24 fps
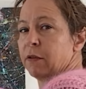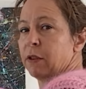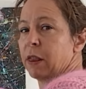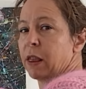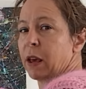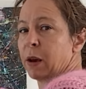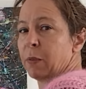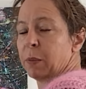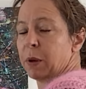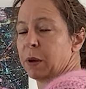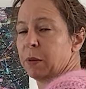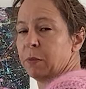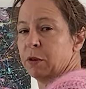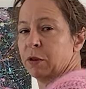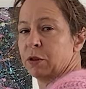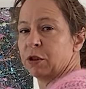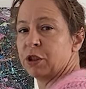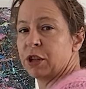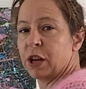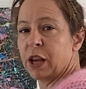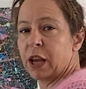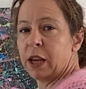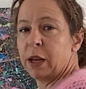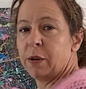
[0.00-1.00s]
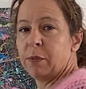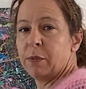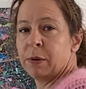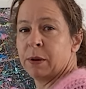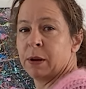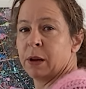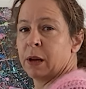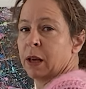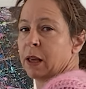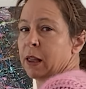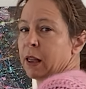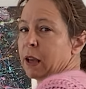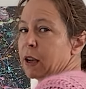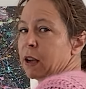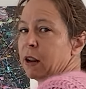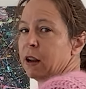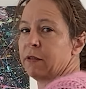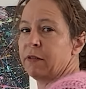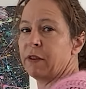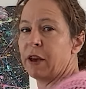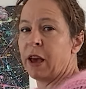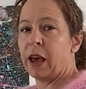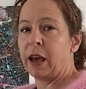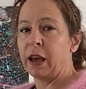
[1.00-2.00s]
it that bit more shape. That kind
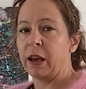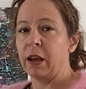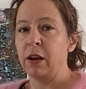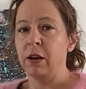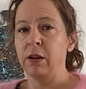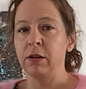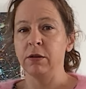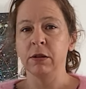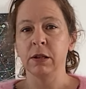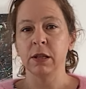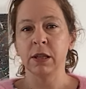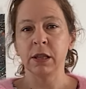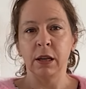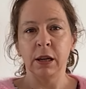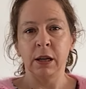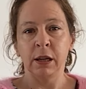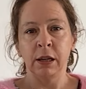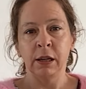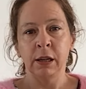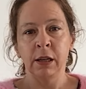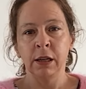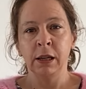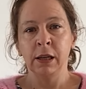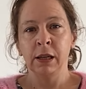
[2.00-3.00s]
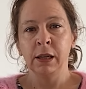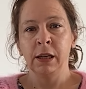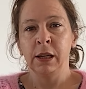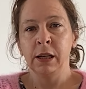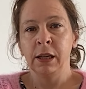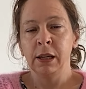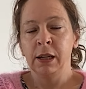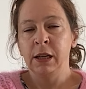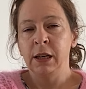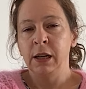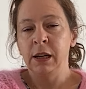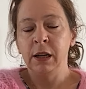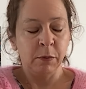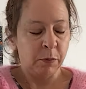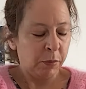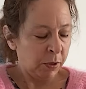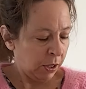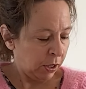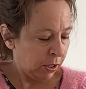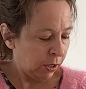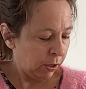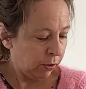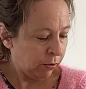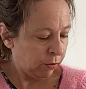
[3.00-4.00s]
of echoes the little
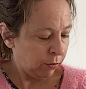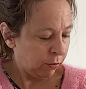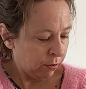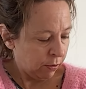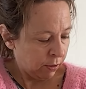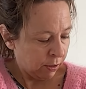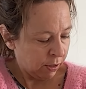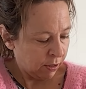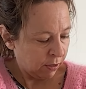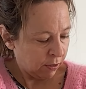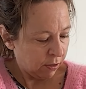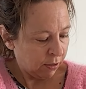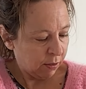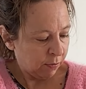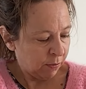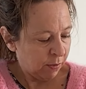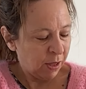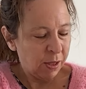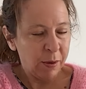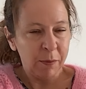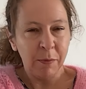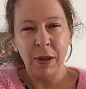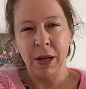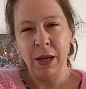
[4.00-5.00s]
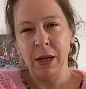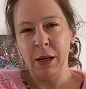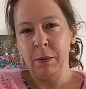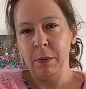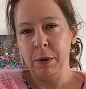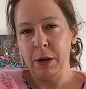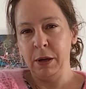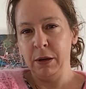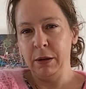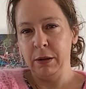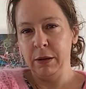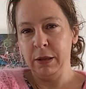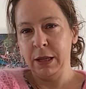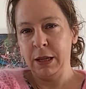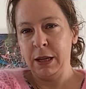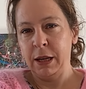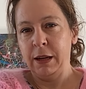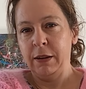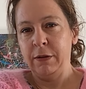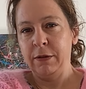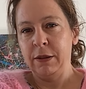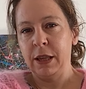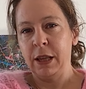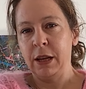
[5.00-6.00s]
balloon. I mean, the mini balloon
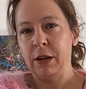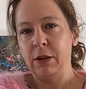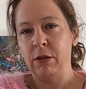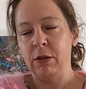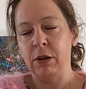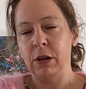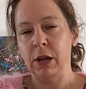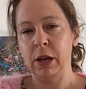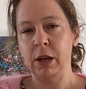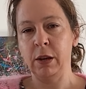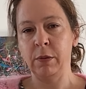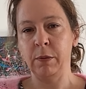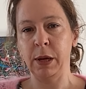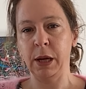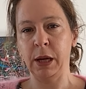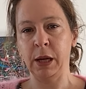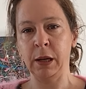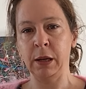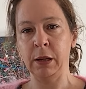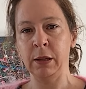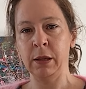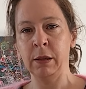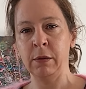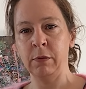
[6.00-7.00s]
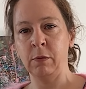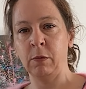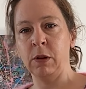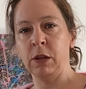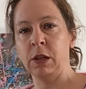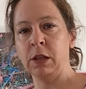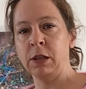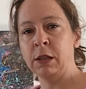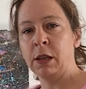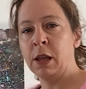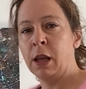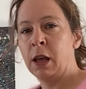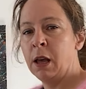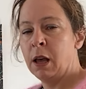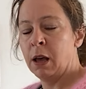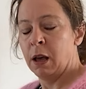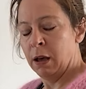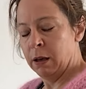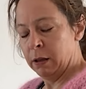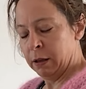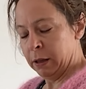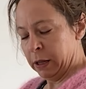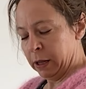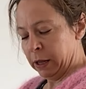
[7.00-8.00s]
sleeves, they're not like big ones.
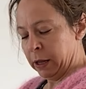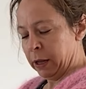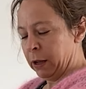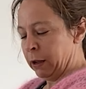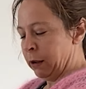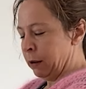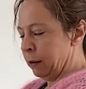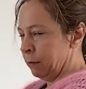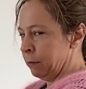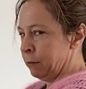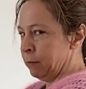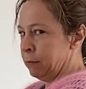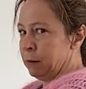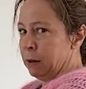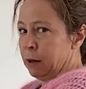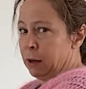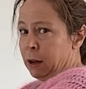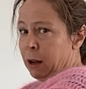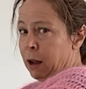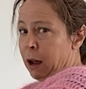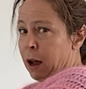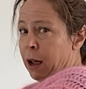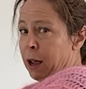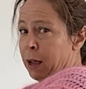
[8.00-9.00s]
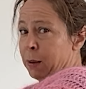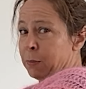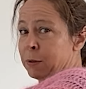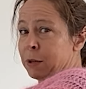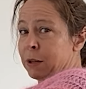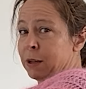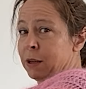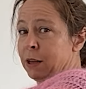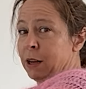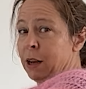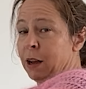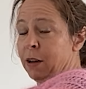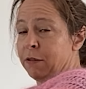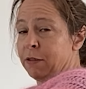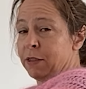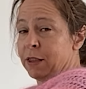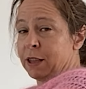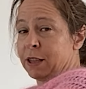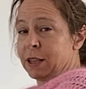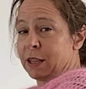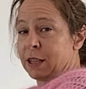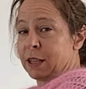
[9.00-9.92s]
I absolutely love this